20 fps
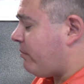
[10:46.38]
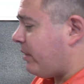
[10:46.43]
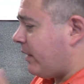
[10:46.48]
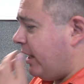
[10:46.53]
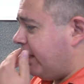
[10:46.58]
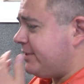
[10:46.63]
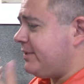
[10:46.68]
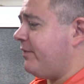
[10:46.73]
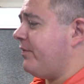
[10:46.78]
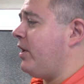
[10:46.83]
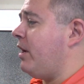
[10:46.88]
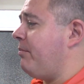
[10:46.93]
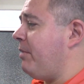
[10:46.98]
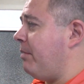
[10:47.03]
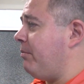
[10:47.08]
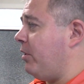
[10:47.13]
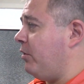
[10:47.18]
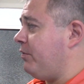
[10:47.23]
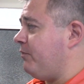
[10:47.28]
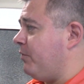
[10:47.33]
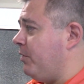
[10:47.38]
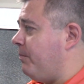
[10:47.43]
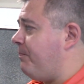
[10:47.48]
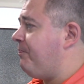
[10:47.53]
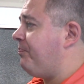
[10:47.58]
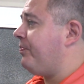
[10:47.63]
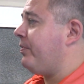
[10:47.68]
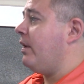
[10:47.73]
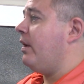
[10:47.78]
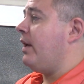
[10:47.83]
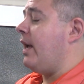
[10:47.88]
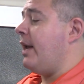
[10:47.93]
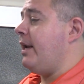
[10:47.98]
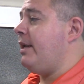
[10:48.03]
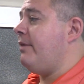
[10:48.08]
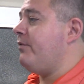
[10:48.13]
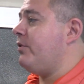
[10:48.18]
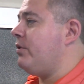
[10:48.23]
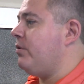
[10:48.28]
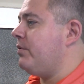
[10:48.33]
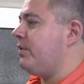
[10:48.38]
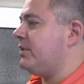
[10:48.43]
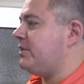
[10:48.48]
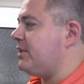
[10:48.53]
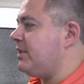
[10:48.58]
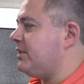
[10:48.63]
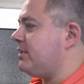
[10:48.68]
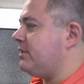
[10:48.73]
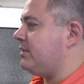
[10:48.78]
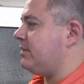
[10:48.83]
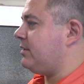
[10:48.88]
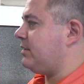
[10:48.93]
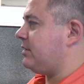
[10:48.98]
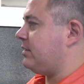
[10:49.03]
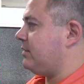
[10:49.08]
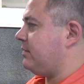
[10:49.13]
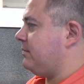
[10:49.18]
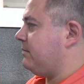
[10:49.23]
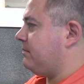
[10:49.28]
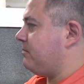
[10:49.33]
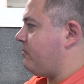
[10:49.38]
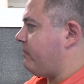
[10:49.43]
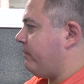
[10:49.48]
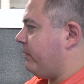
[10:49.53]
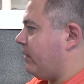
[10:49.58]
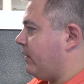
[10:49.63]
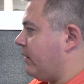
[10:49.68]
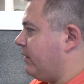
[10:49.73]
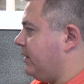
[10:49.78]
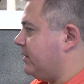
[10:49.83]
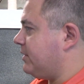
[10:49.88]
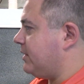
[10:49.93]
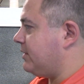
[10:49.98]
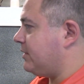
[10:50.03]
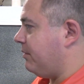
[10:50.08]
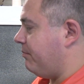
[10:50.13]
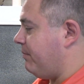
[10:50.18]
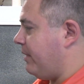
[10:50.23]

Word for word: as I've got my mouth full. And even though this isn't this isn't